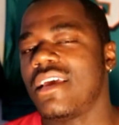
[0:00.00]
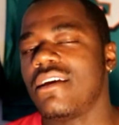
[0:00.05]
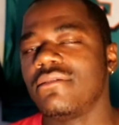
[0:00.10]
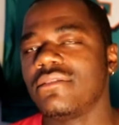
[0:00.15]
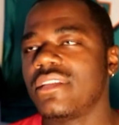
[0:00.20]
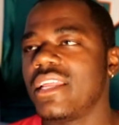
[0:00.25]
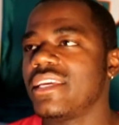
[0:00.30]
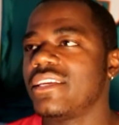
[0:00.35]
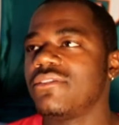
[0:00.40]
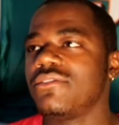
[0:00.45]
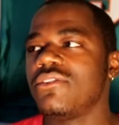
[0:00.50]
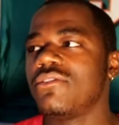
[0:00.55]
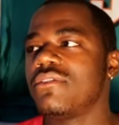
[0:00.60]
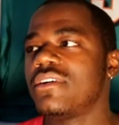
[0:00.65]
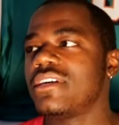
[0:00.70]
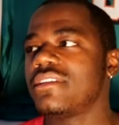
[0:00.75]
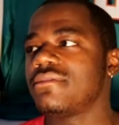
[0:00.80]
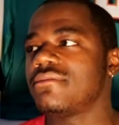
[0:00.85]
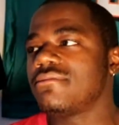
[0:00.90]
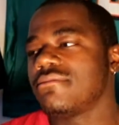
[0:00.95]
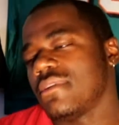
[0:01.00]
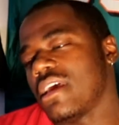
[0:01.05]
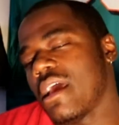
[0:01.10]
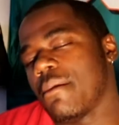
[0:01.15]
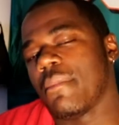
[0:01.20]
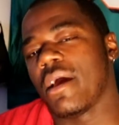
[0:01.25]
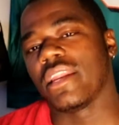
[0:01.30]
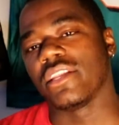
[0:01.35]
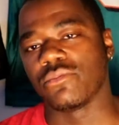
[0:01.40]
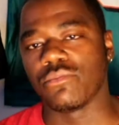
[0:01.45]
I was like, you know what? I
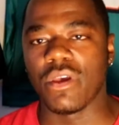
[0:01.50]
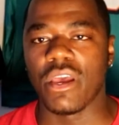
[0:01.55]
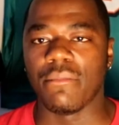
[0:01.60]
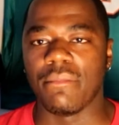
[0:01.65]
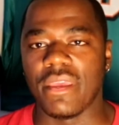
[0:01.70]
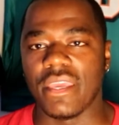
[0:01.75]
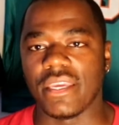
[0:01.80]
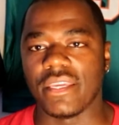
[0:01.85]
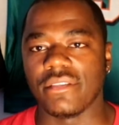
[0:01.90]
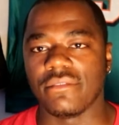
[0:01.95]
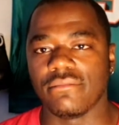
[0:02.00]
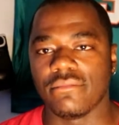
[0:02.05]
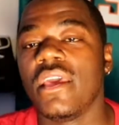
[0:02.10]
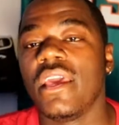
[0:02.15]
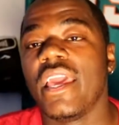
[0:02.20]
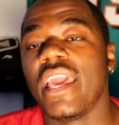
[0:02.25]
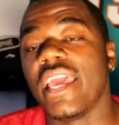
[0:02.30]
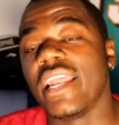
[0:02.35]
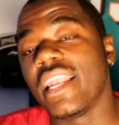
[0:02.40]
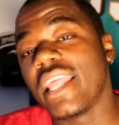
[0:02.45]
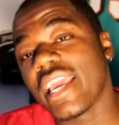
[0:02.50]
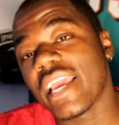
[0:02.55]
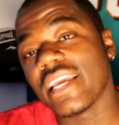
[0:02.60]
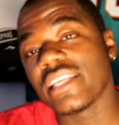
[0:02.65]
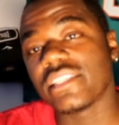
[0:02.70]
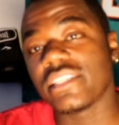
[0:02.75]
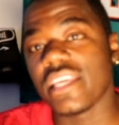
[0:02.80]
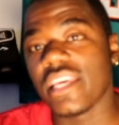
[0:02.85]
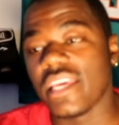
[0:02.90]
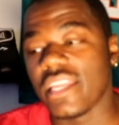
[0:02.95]
might as well make it. And like I
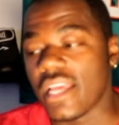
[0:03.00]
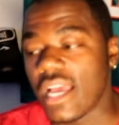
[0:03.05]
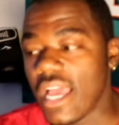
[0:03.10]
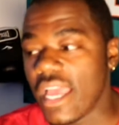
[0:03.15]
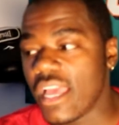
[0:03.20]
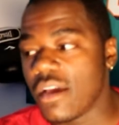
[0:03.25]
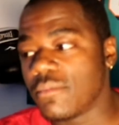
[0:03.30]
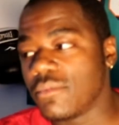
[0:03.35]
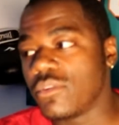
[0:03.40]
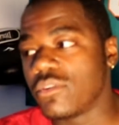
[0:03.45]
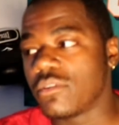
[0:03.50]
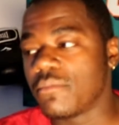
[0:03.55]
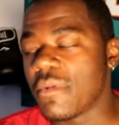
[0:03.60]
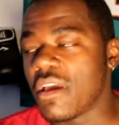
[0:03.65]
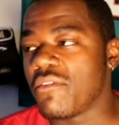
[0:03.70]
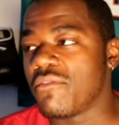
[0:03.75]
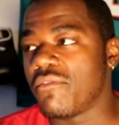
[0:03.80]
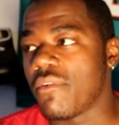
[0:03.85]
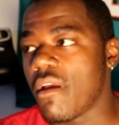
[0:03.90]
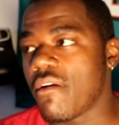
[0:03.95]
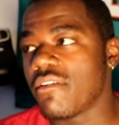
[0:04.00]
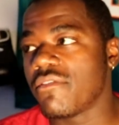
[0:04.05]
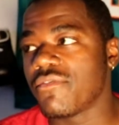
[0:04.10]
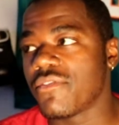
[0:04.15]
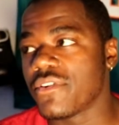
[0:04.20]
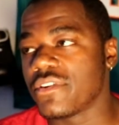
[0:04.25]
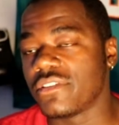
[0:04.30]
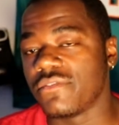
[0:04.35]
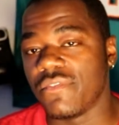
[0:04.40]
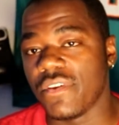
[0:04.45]
said, I uploaded my very
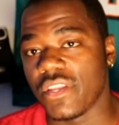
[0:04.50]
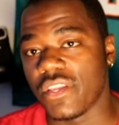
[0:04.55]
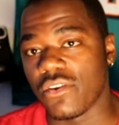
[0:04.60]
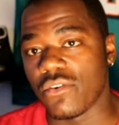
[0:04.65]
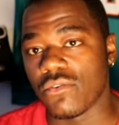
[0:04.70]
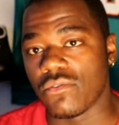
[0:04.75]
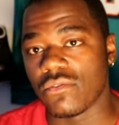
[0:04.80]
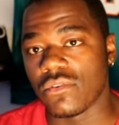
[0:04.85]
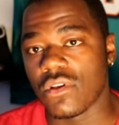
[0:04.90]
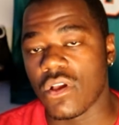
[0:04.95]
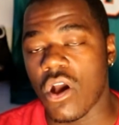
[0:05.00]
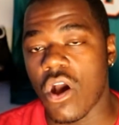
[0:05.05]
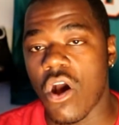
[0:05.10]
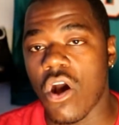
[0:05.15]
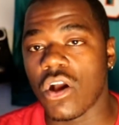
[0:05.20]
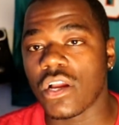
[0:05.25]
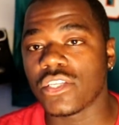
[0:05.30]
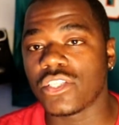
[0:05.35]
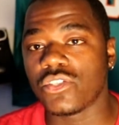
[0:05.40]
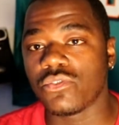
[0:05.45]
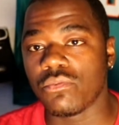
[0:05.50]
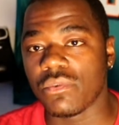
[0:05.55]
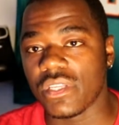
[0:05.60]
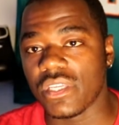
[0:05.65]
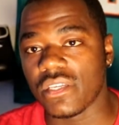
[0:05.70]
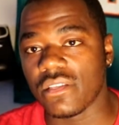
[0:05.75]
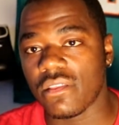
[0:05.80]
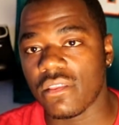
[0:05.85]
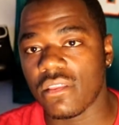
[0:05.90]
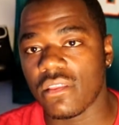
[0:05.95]
first video, August
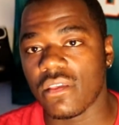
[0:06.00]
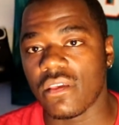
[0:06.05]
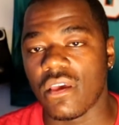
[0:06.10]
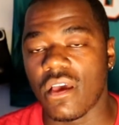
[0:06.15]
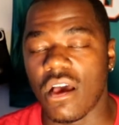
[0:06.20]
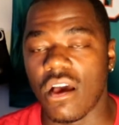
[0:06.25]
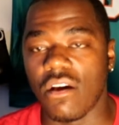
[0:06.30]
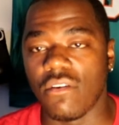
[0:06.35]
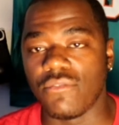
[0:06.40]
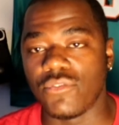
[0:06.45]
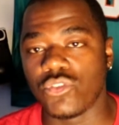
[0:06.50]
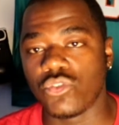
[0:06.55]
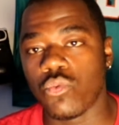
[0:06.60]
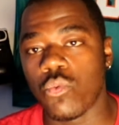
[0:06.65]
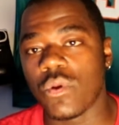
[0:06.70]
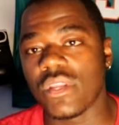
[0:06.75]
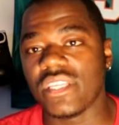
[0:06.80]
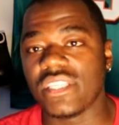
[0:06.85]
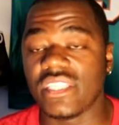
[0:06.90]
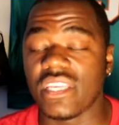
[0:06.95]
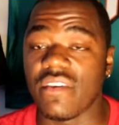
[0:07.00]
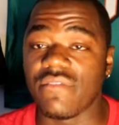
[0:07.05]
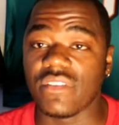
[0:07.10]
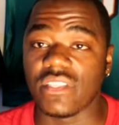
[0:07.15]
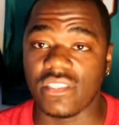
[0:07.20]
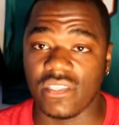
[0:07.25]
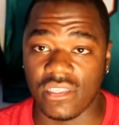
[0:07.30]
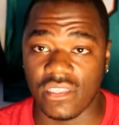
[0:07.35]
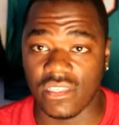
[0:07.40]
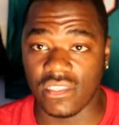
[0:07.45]
20th of
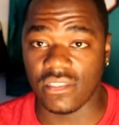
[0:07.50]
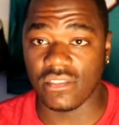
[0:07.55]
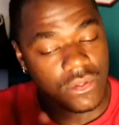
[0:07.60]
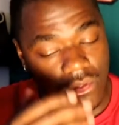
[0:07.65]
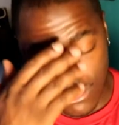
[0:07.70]
2017.